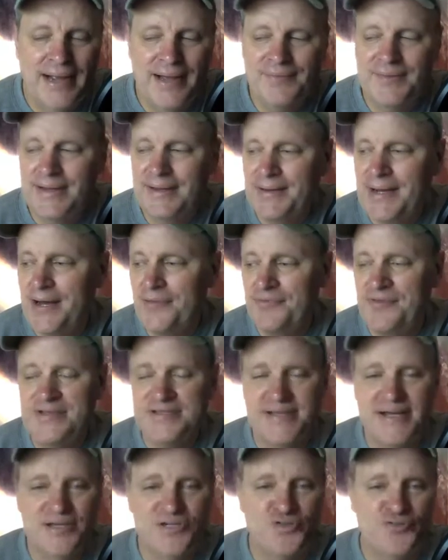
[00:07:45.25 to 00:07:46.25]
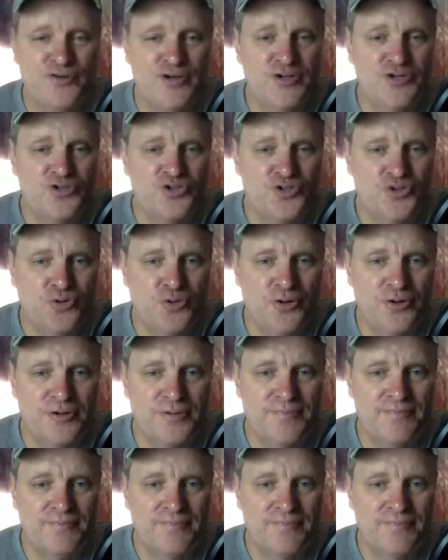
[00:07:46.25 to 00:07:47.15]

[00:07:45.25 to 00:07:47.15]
And they caught these hedge funds short.